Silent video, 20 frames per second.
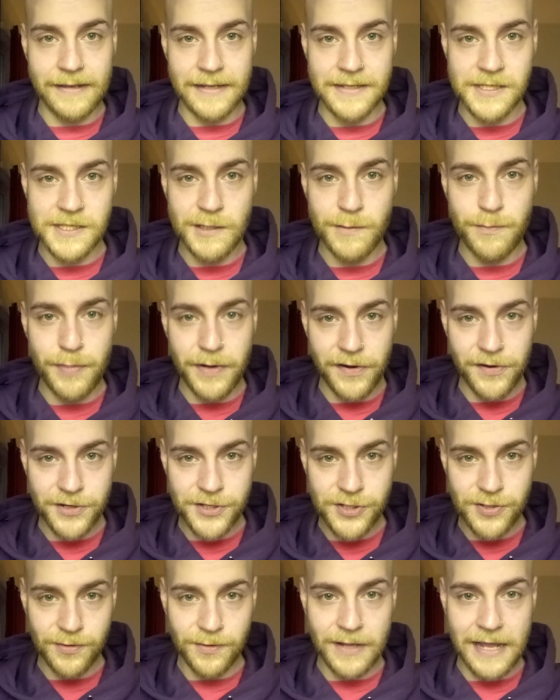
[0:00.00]
and
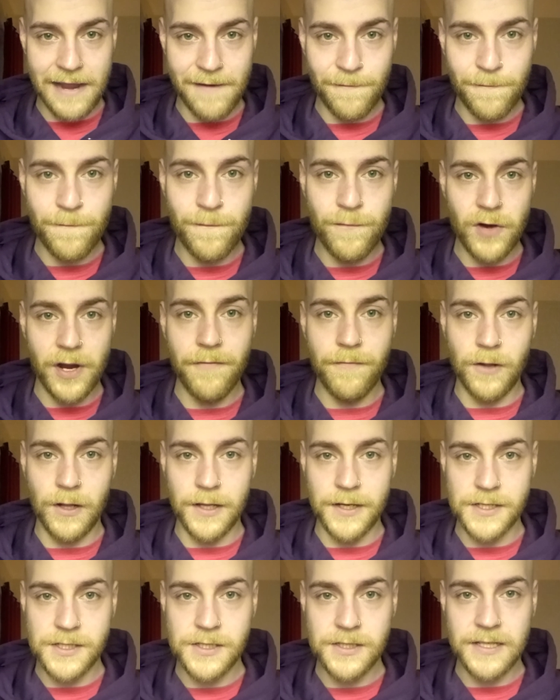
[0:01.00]
spiritual and
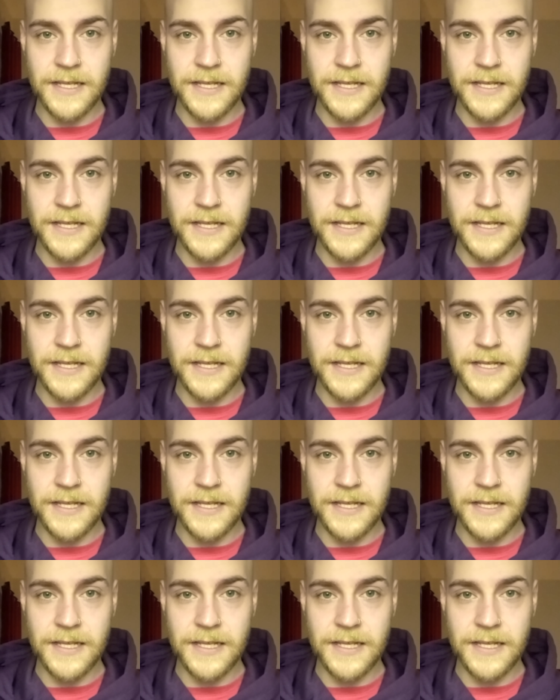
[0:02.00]
frivolous,